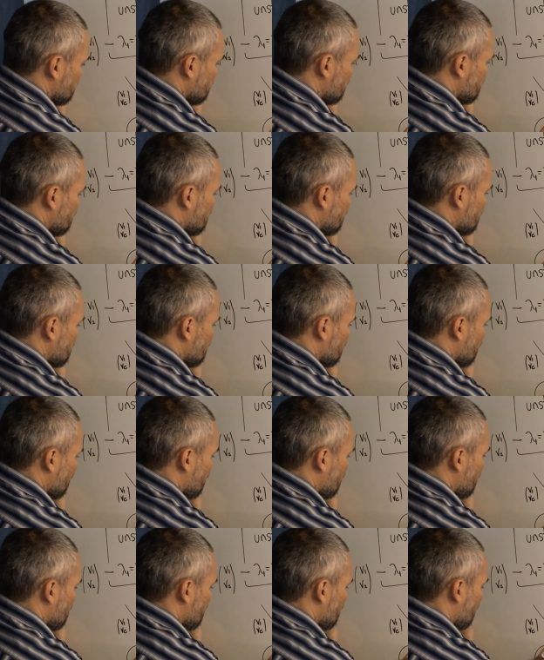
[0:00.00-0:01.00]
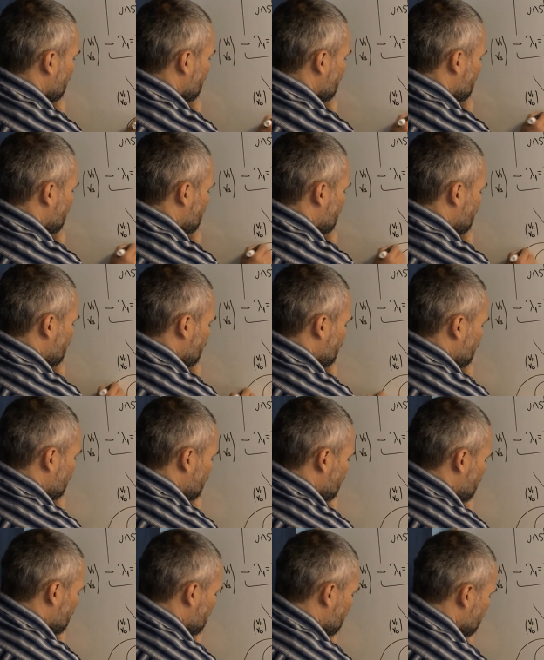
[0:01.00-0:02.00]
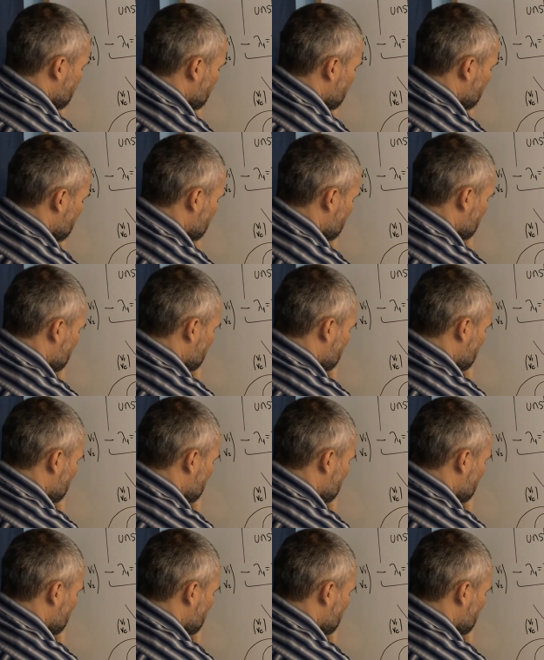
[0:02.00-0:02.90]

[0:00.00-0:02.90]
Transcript: [no speech]